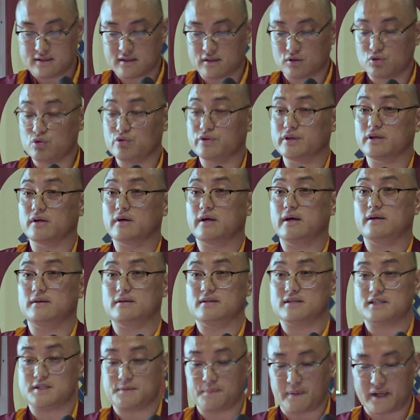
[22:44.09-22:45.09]
including an
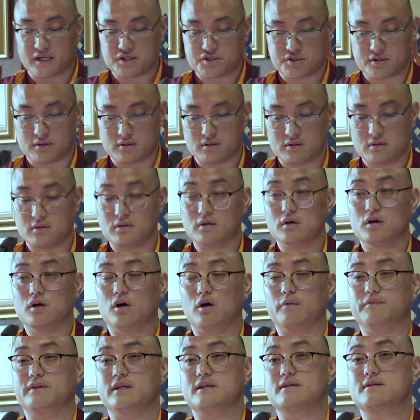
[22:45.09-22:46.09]
inspection
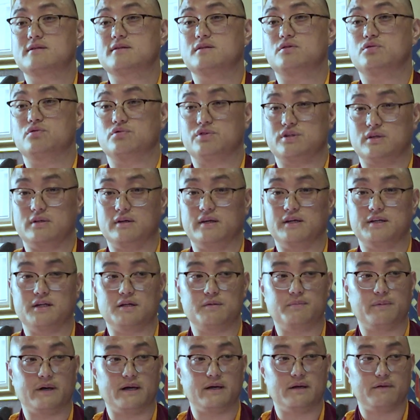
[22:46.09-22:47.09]
of the institution
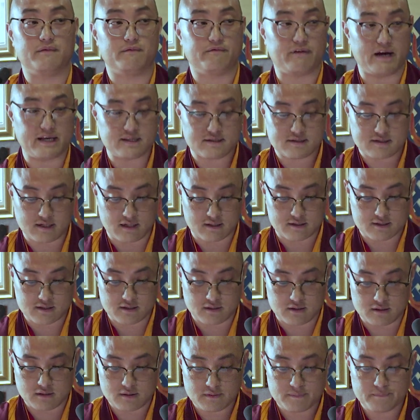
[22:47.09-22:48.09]
headed by Vice
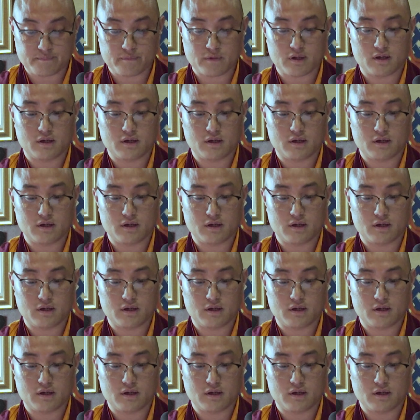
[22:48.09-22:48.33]
Chancellor,